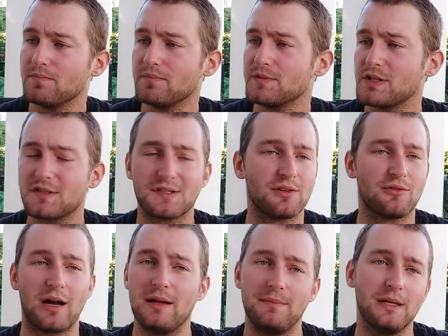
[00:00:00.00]
Just a
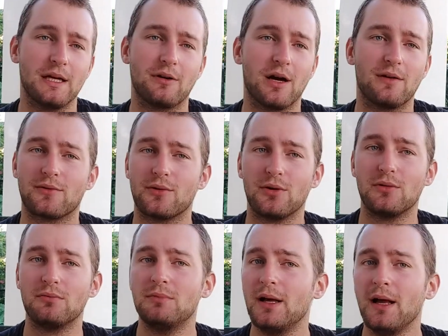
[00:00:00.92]
great beer
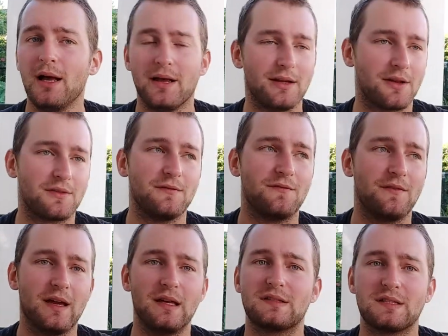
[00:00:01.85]
overall. Nothing
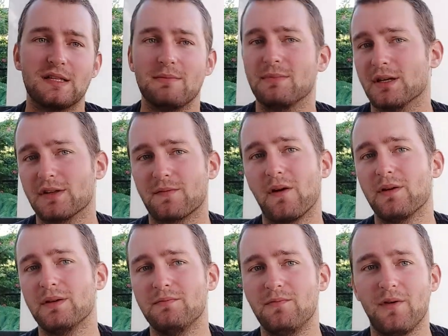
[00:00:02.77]
fancy, but it's
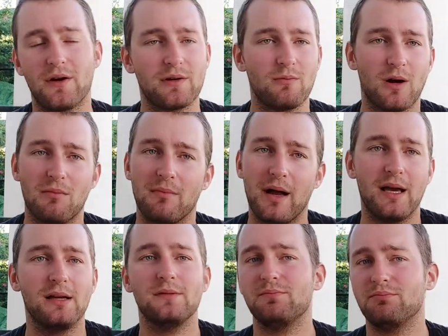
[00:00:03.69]
very, very well
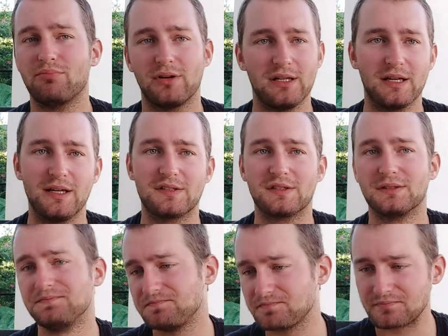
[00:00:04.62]
made. Pretty
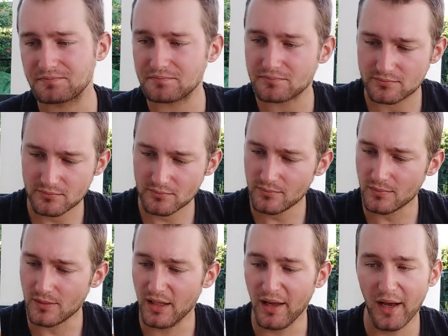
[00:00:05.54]
decent.
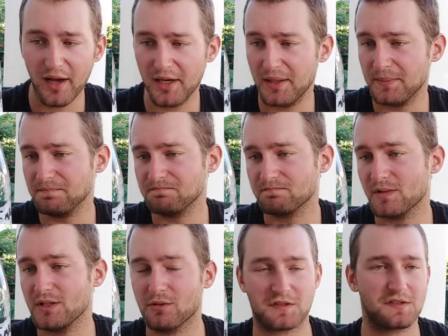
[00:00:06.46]

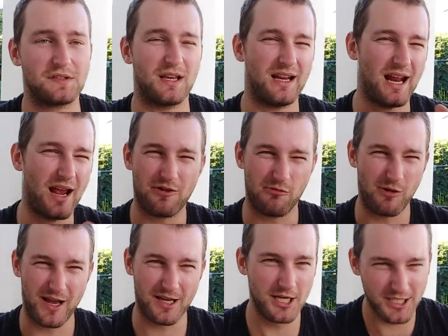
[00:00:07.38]
You'll see it everywhere.